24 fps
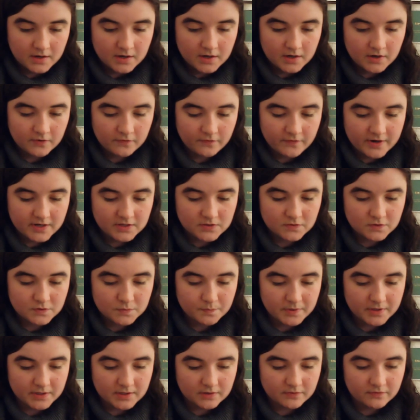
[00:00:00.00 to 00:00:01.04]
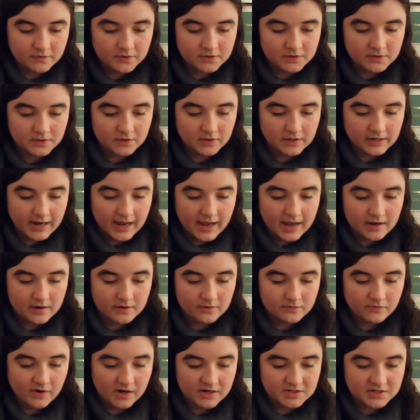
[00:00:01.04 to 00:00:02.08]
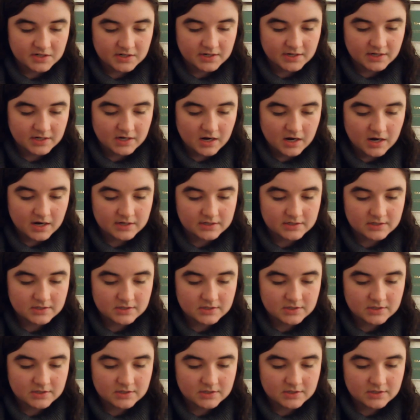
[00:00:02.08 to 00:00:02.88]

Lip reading: Her face was pitiful to look at, wretched and gaunt,